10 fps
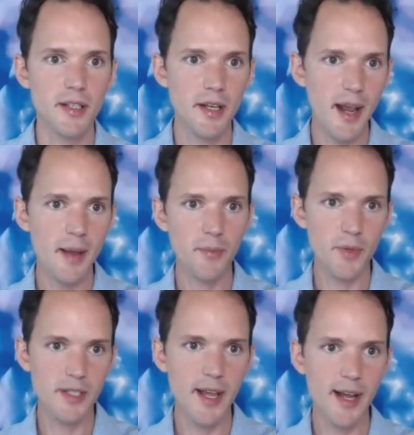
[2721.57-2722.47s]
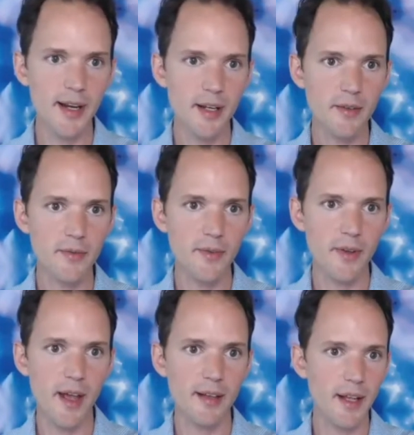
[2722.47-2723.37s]
to name what's negative
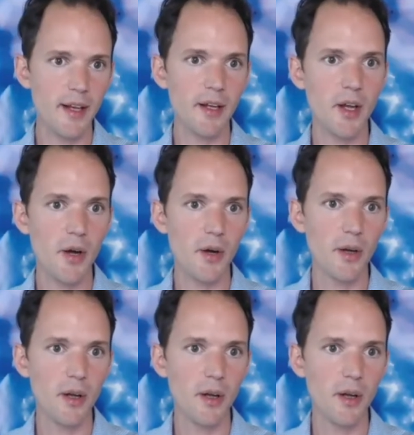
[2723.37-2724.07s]
and let it go.